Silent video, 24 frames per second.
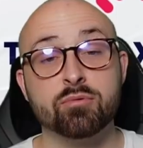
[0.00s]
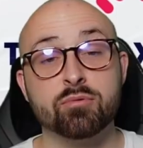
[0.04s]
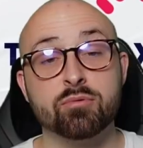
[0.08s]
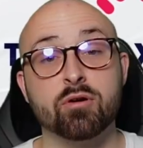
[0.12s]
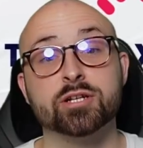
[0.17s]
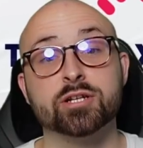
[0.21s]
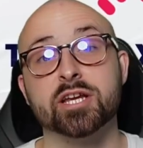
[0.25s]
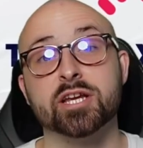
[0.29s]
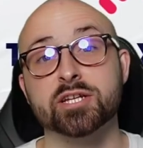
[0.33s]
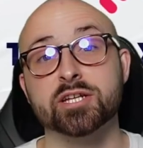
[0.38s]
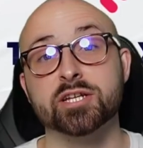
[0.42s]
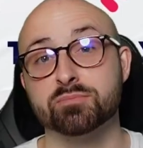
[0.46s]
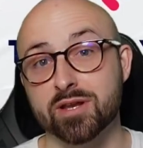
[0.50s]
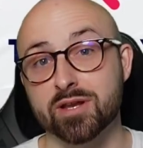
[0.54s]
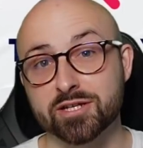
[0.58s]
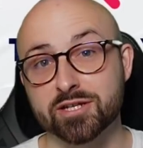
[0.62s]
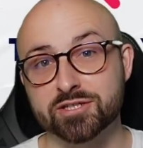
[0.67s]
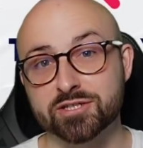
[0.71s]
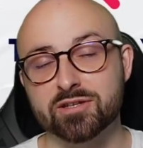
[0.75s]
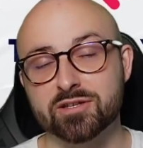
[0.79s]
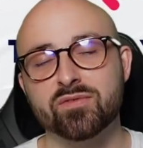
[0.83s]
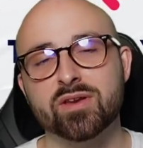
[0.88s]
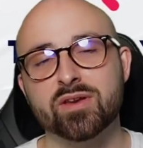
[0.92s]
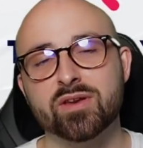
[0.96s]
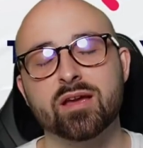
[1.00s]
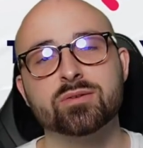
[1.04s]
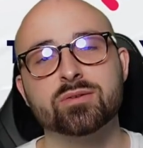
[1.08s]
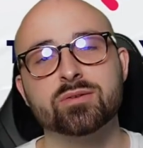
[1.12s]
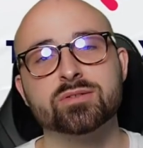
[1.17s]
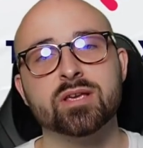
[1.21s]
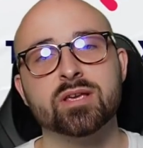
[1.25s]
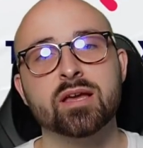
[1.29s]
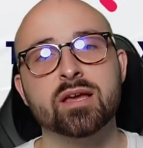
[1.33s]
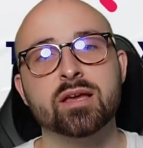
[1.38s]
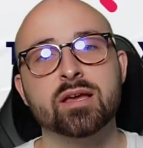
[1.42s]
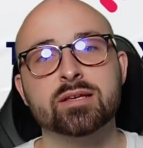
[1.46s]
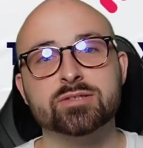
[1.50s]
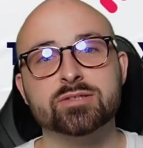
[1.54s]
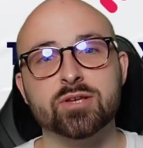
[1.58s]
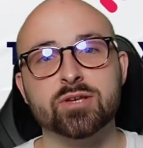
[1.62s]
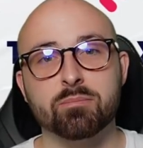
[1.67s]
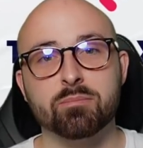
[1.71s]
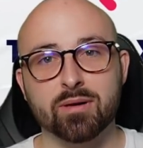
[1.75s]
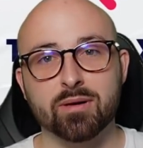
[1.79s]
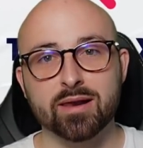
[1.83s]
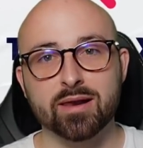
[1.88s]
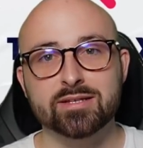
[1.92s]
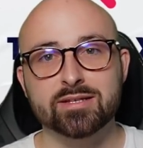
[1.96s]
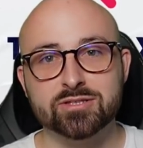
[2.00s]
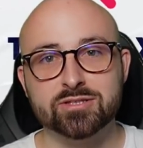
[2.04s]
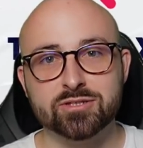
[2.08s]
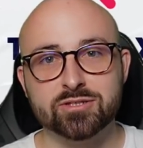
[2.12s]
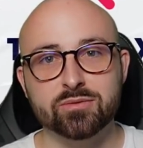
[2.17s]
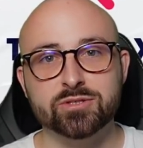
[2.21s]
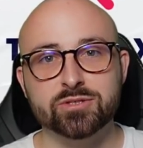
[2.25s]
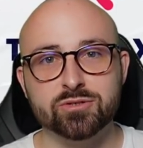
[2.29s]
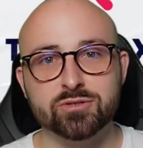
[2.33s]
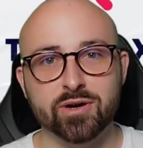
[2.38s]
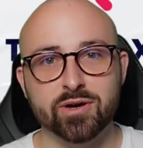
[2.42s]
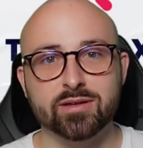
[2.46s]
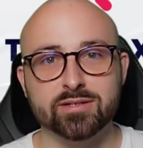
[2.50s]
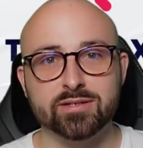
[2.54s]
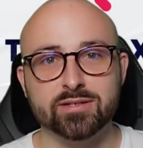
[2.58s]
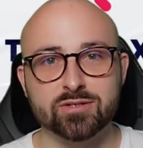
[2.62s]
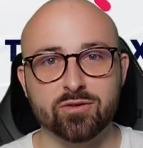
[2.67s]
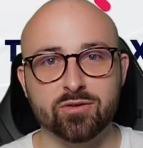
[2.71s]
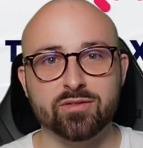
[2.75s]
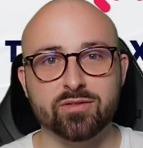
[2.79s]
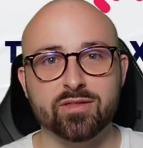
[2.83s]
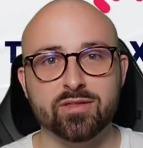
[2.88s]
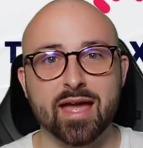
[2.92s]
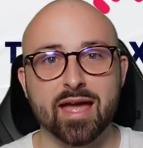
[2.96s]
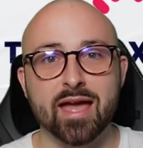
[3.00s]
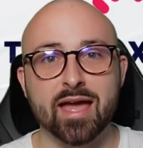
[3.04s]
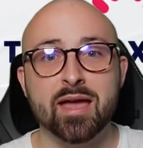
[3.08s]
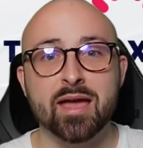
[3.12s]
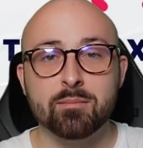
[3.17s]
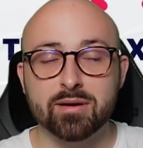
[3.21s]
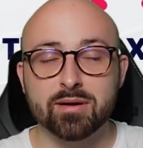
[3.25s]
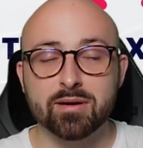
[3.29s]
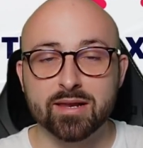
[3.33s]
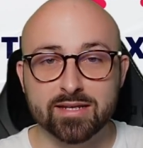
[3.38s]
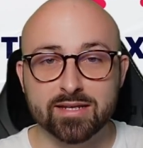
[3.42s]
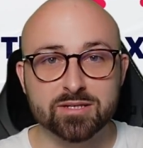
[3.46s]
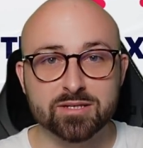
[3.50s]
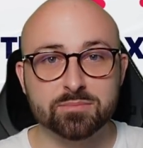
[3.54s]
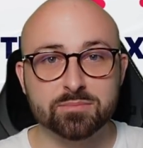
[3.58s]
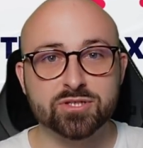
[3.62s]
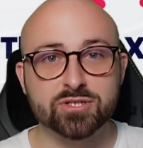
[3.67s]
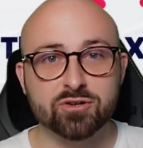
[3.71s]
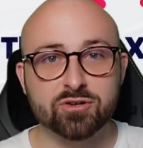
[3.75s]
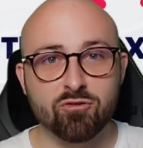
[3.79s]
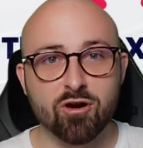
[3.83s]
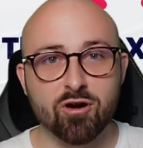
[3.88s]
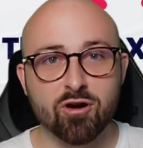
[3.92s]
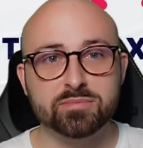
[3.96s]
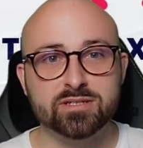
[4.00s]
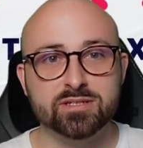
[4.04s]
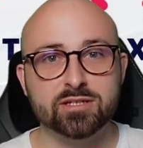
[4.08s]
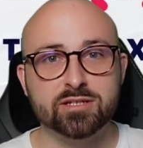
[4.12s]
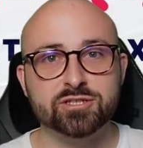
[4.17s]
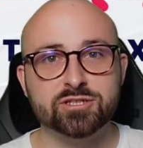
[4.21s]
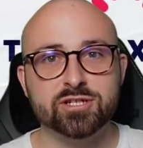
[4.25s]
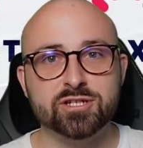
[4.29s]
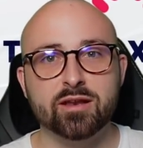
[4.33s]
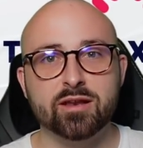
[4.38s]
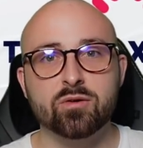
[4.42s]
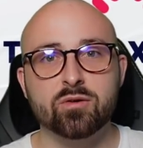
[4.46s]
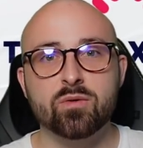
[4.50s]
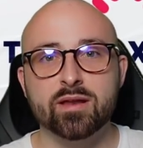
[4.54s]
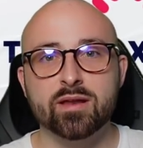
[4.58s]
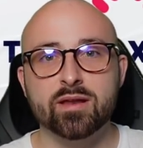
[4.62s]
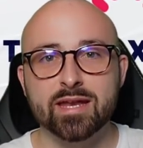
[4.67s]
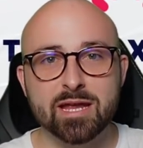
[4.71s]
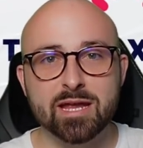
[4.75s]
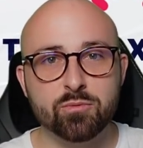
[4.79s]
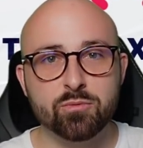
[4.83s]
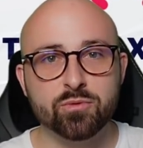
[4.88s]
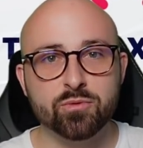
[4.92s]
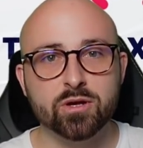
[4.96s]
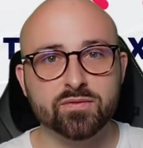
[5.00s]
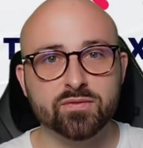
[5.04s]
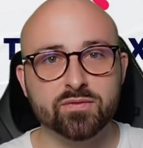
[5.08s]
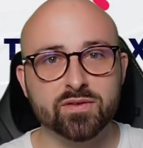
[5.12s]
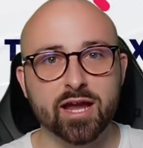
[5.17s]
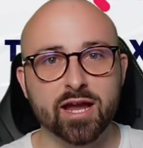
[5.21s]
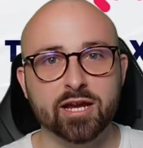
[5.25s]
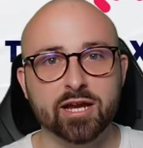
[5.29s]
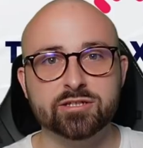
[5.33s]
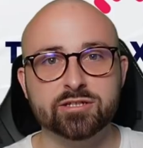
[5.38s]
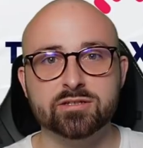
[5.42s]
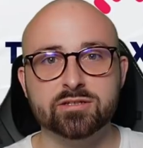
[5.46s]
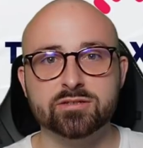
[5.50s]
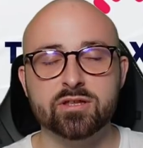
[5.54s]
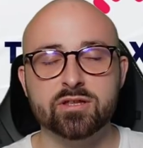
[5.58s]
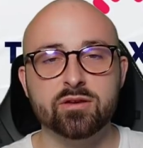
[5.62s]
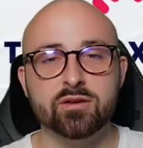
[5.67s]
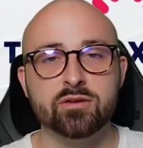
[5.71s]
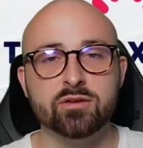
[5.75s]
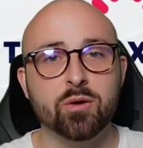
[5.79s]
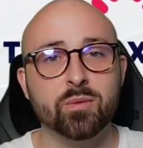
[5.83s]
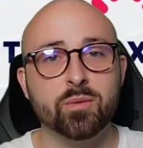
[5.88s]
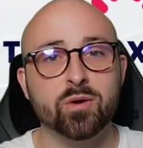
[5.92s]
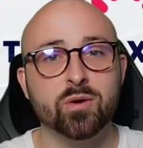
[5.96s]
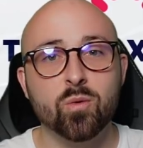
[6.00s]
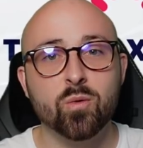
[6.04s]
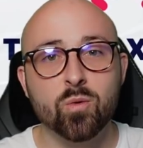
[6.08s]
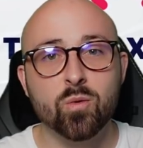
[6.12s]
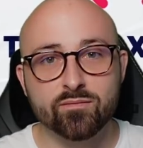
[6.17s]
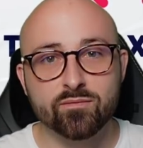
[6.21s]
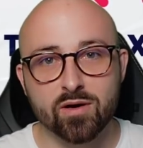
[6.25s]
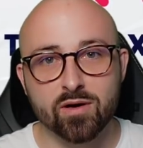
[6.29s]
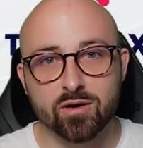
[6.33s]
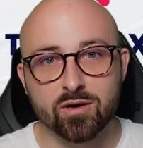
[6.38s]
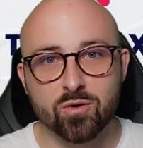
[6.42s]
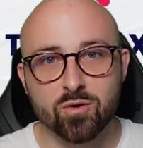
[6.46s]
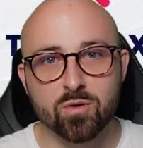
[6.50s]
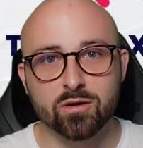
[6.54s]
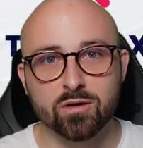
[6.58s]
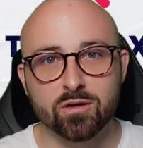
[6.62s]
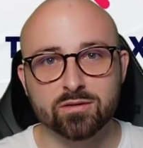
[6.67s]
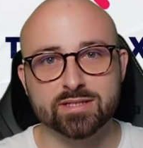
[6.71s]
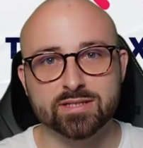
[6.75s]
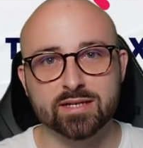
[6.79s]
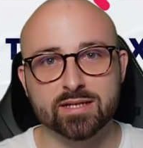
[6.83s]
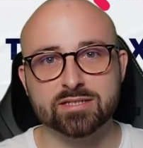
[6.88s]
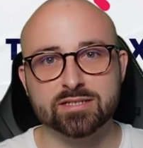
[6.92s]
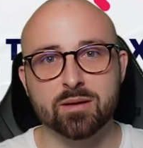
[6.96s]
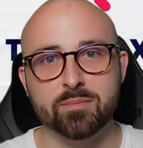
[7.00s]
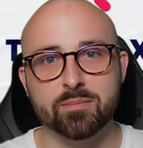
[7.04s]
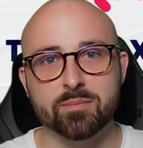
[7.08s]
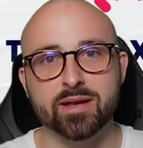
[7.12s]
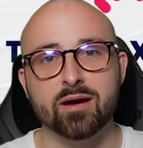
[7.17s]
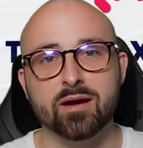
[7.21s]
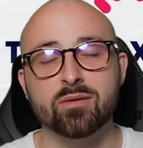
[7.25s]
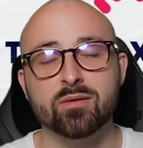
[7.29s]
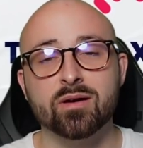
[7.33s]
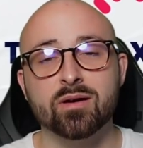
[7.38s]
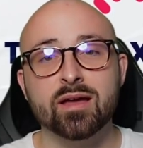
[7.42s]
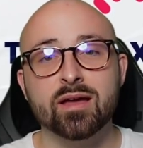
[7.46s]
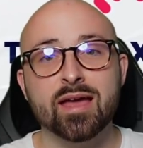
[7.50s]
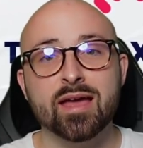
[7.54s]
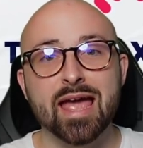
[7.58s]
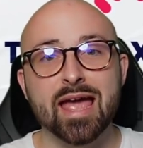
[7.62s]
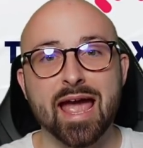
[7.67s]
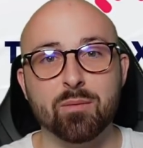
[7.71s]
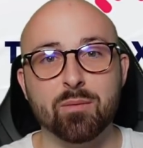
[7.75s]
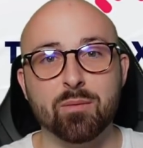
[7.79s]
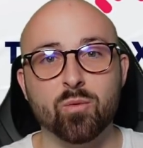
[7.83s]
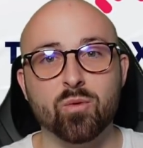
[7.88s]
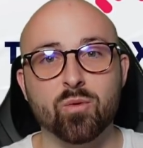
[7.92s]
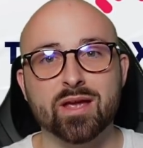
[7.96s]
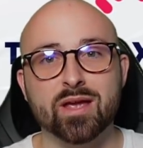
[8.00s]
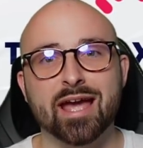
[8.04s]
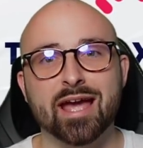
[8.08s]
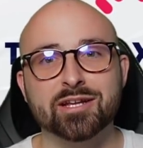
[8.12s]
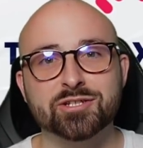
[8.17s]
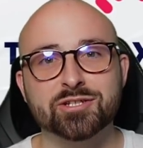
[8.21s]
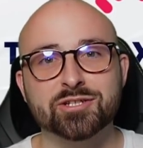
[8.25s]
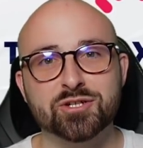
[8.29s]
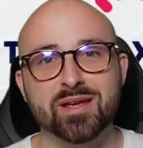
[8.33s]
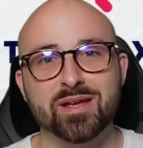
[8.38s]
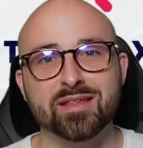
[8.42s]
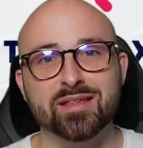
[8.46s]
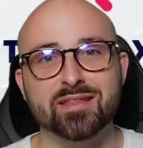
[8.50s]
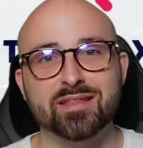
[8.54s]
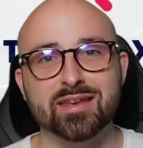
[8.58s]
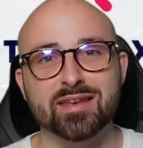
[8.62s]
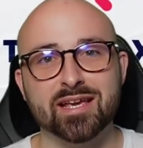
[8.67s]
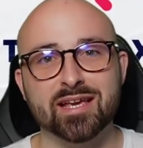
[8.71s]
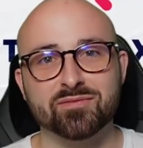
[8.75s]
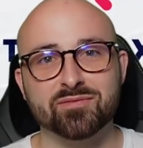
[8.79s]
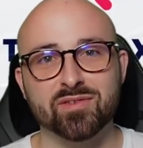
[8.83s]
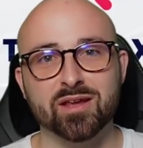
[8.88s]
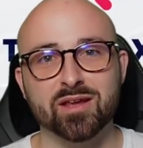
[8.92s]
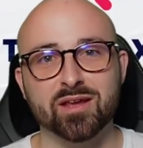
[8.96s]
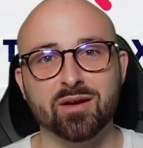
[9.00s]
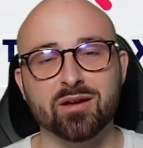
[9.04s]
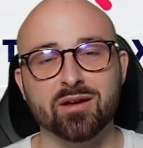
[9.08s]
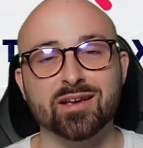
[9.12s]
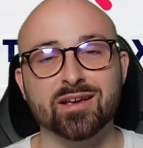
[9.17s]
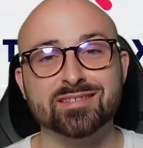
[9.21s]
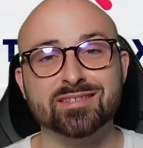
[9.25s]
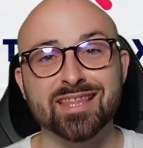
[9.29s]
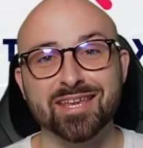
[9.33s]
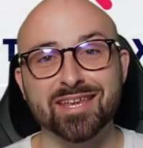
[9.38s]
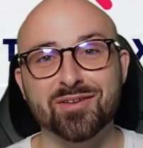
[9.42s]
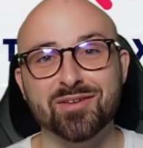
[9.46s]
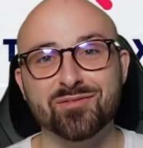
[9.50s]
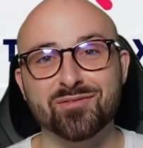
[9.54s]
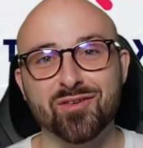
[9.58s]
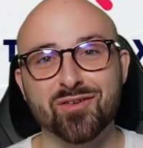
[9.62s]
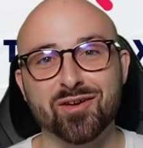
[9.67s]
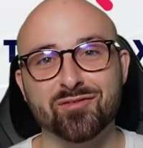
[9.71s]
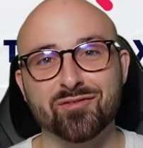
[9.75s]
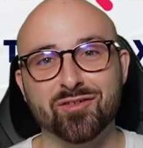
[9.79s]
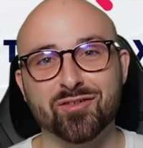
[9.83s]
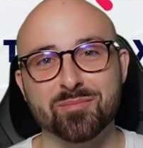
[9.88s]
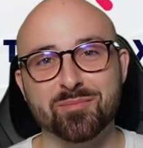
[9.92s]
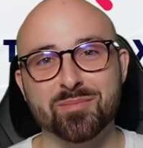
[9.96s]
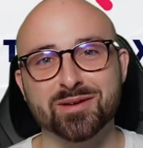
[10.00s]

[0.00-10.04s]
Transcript: price change prediction videos. So please do join us on that. Please subscribe to the channel, enable notifications so that you know when all of our cool content's coming out, and we'll catch you in the next video, guys. Thank you very, very